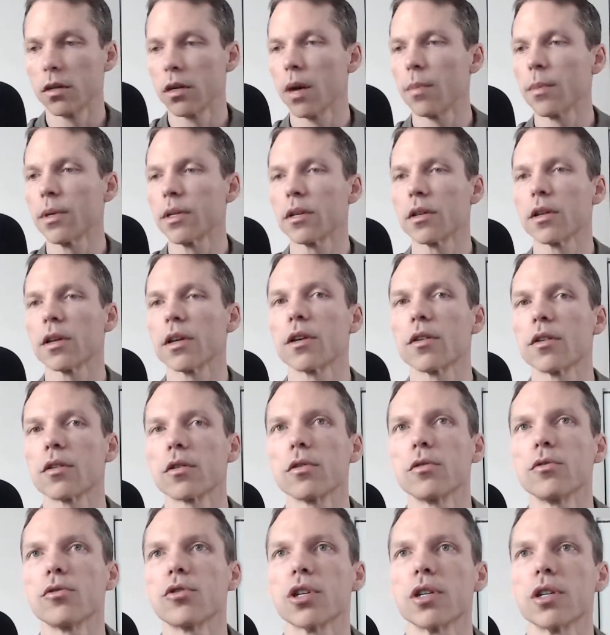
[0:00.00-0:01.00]
coming to the
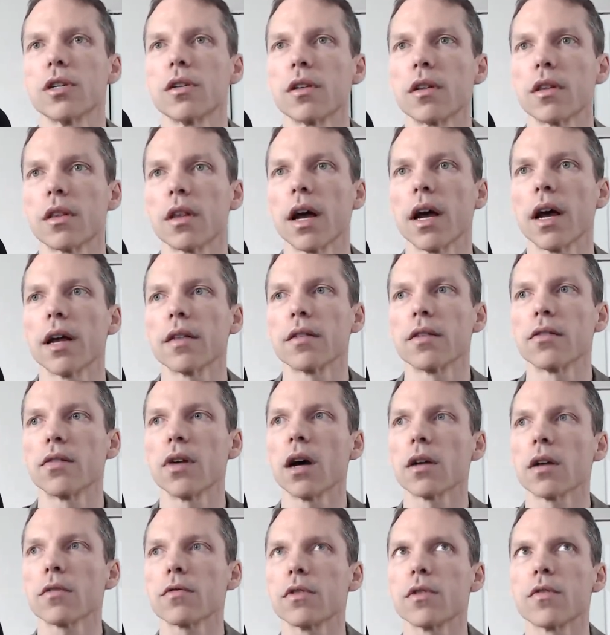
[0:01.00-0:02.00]
conclusion that the
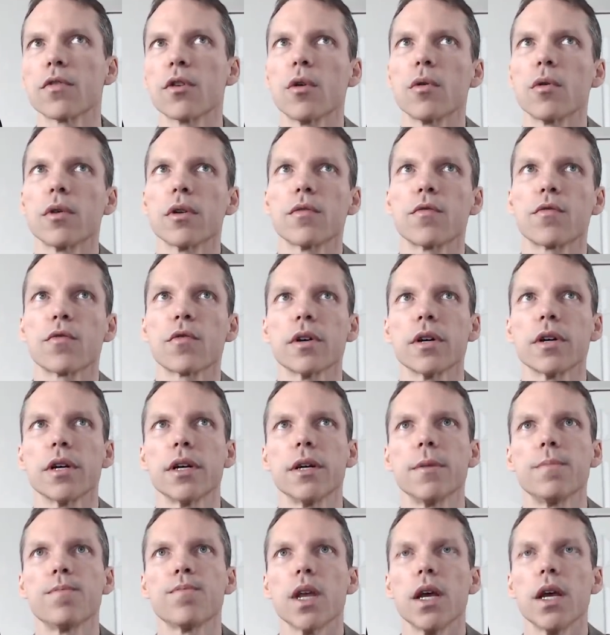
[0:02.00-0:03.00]
doctrine of going
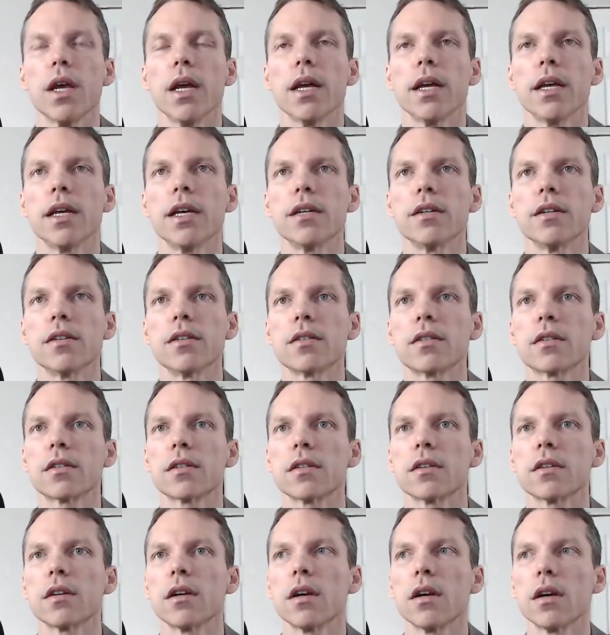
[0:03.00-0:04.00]
free
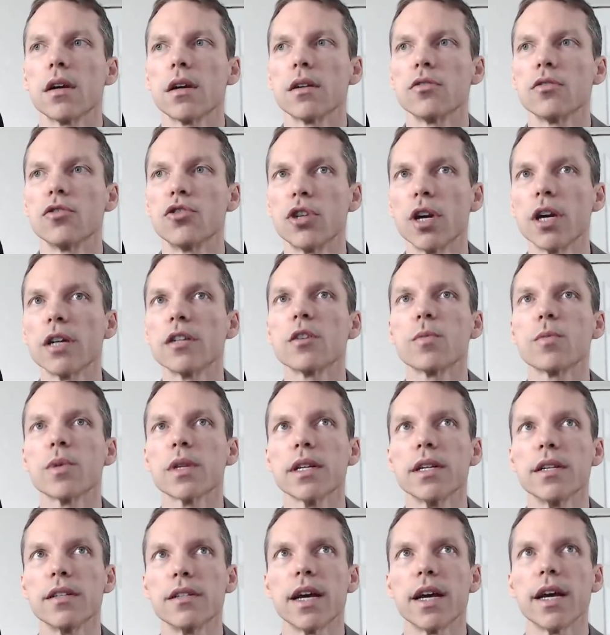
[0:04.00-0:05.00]
is
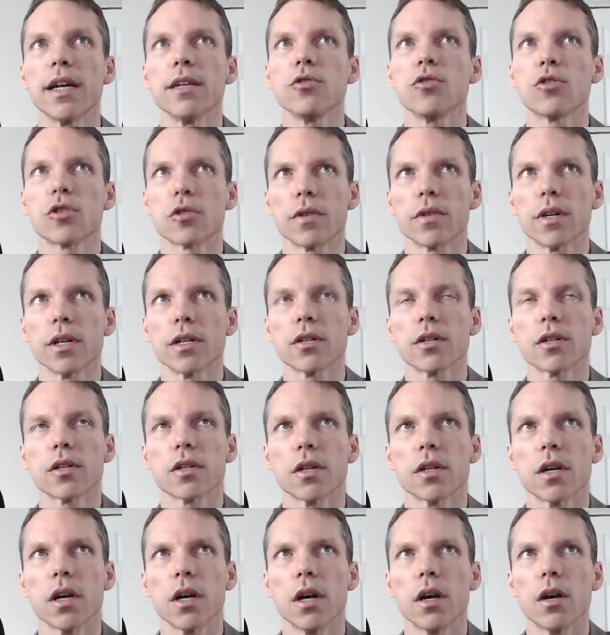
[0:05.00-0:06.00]
genuinely
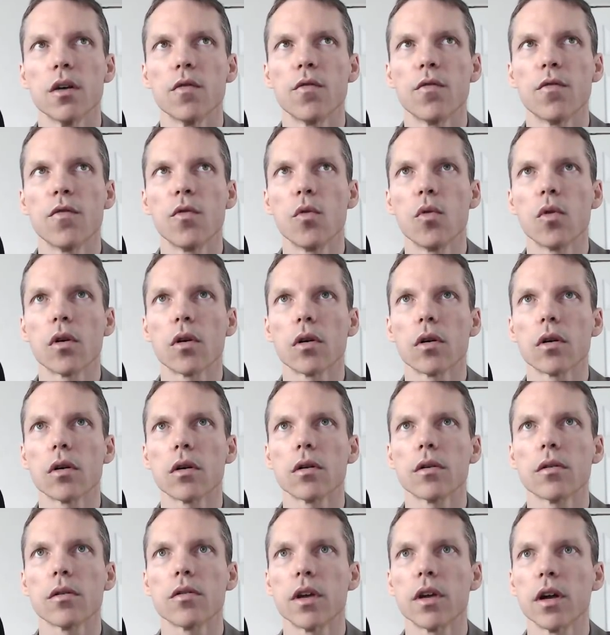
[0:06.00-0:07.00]
dangerous
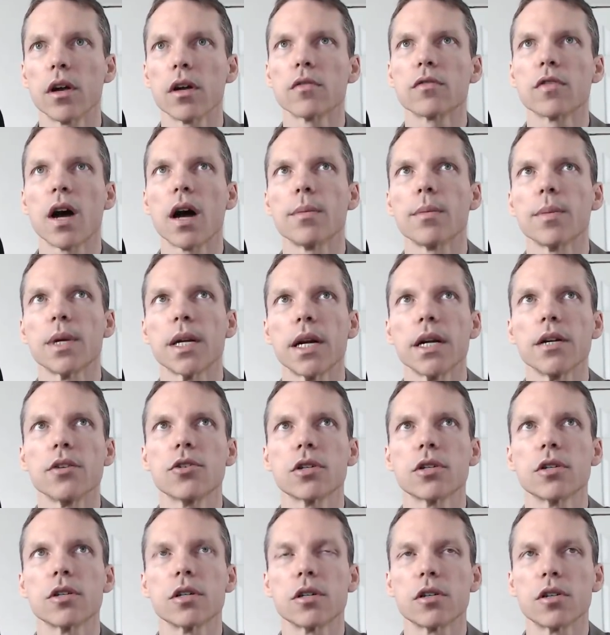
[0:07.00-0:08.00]
for their
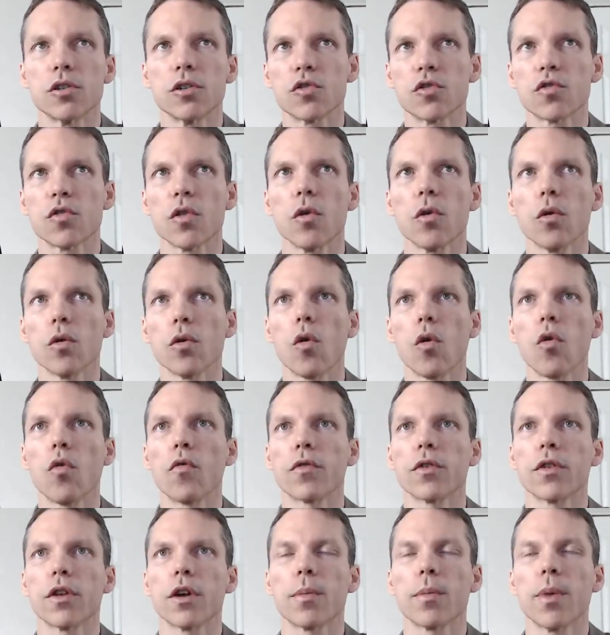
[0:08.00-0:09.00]
domination and control
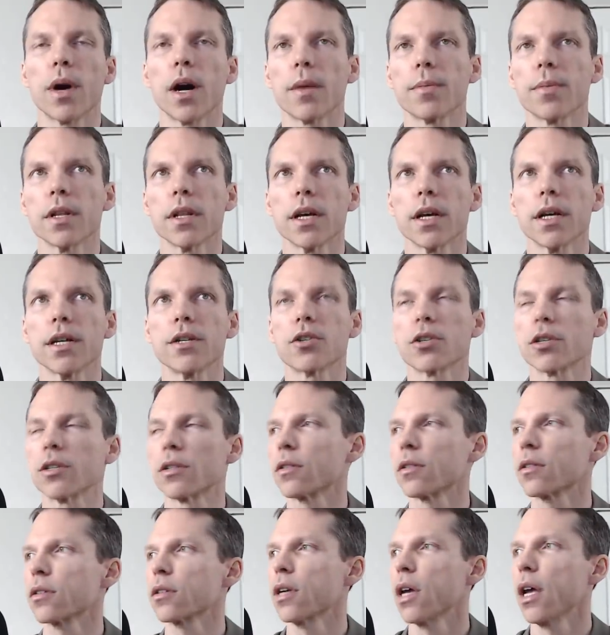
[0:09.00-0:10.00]
over their
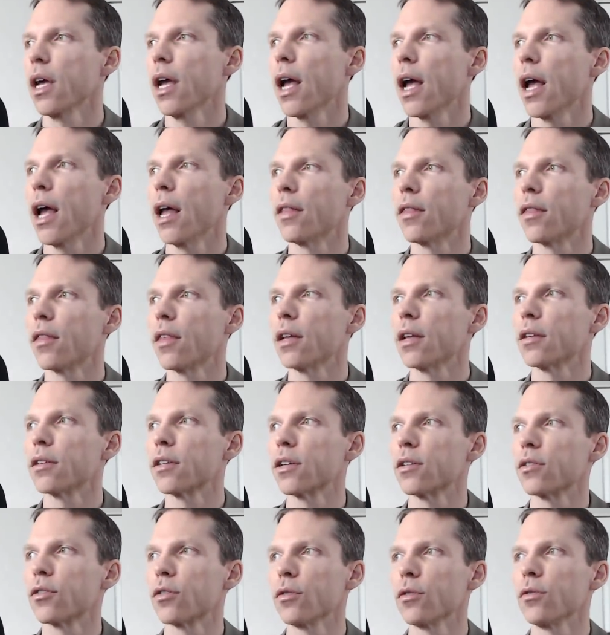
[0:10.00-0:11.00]
populations, and
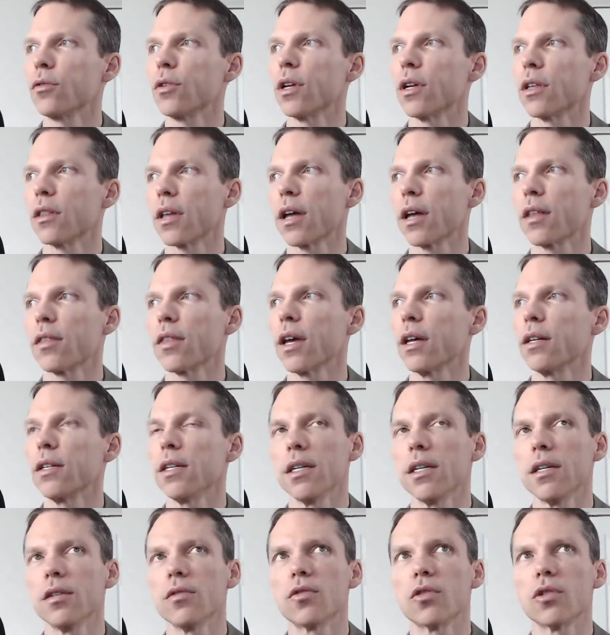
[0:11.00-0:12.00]
then concluding that they
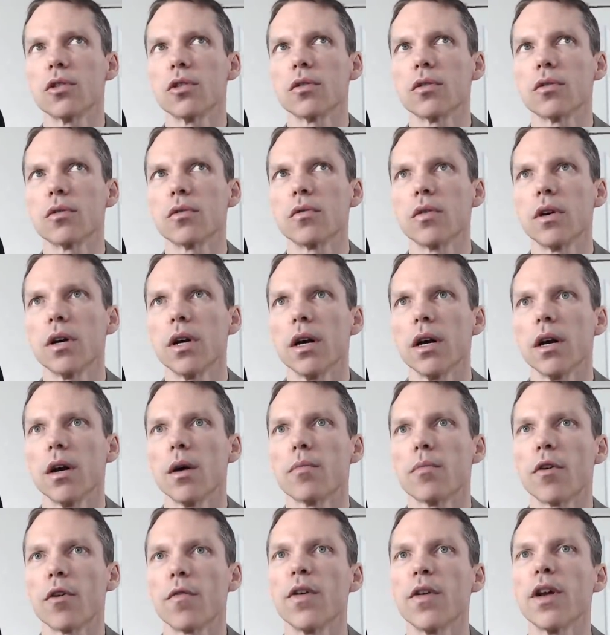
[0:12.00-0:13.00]
need to
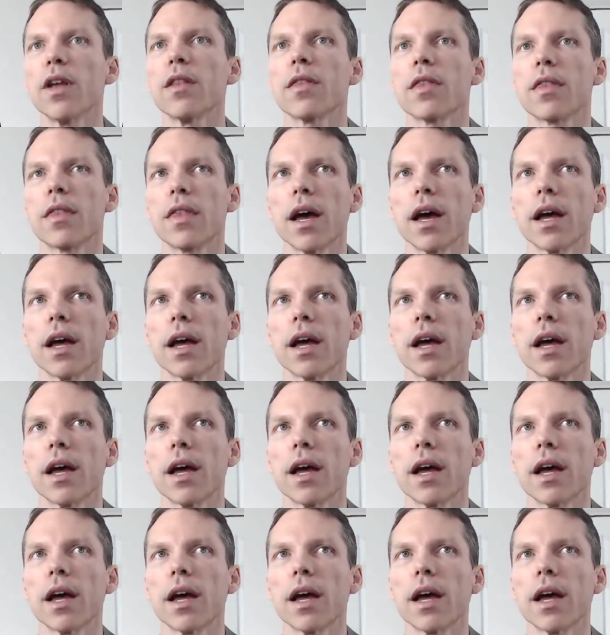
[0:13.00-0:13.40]
prevent